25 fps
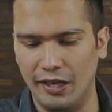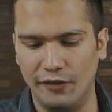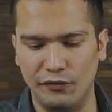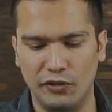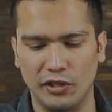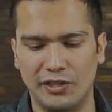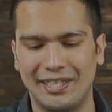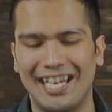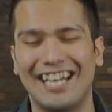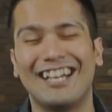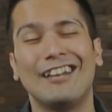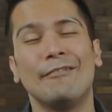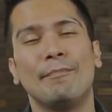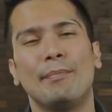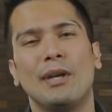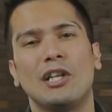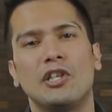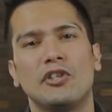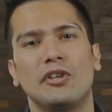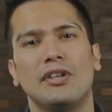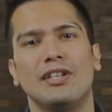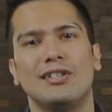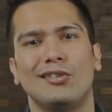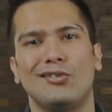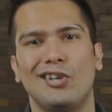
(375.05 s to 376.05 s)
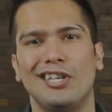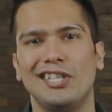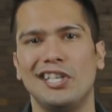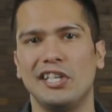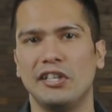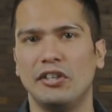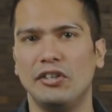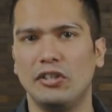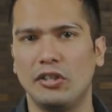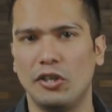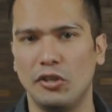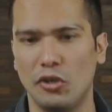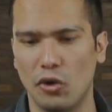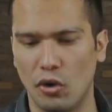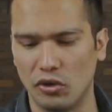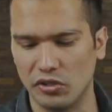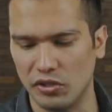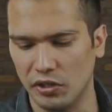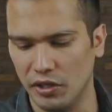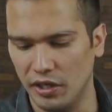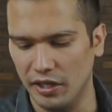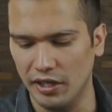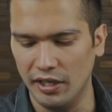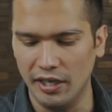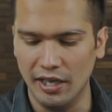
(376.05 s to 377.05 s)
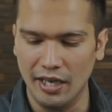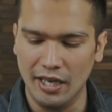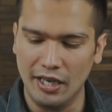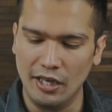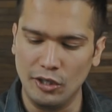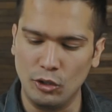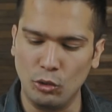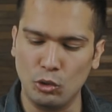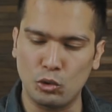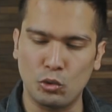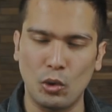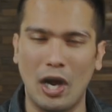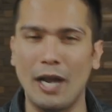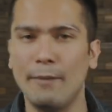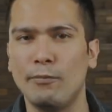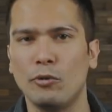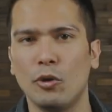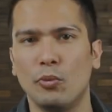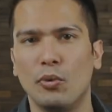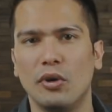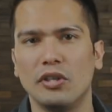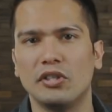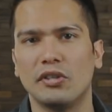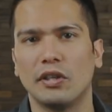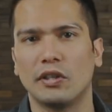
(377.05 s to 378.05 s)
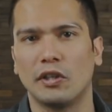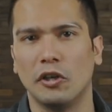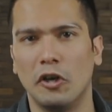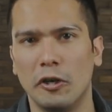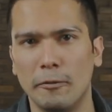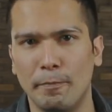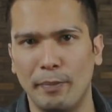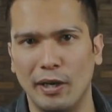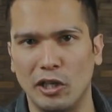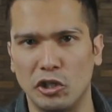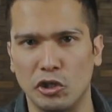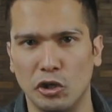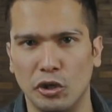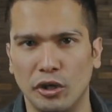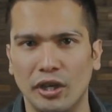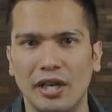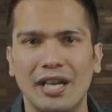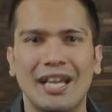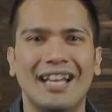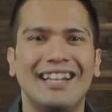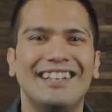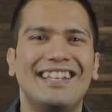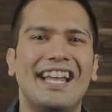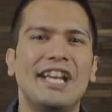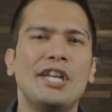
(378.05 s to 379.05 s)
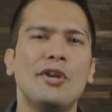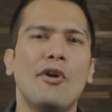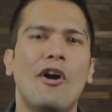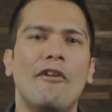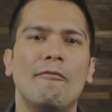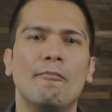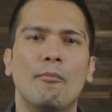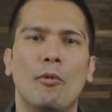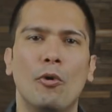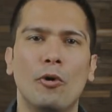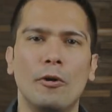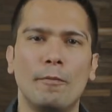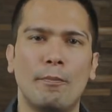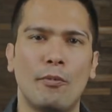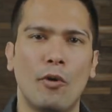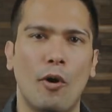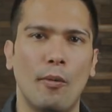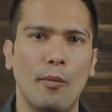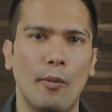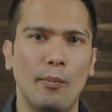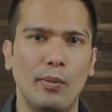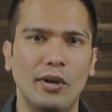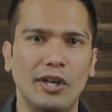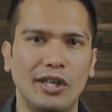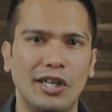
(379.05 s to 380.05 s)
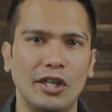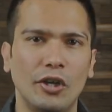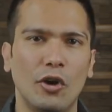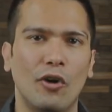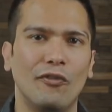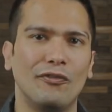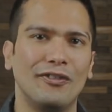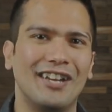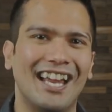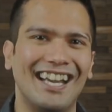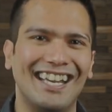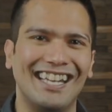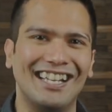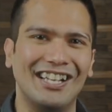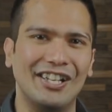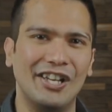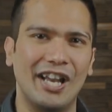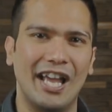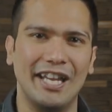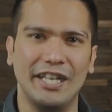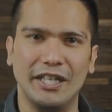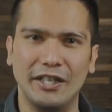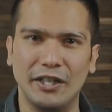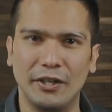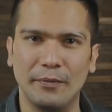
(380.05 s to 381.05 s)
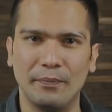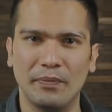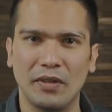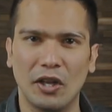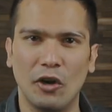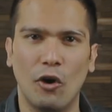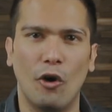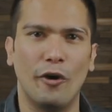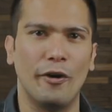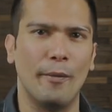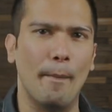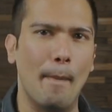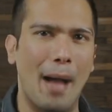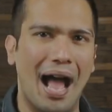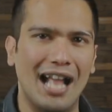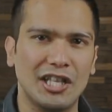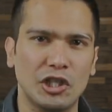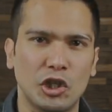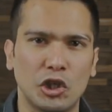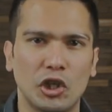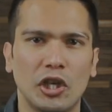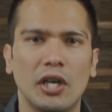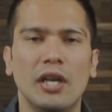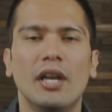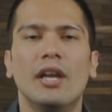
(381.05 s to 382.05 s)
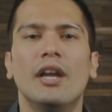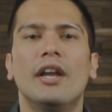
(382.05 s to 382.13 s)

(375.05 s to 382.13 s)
If the second picture is raising your curiosity, you swipe towards the third picture, then you have more probability of getting a like or a match.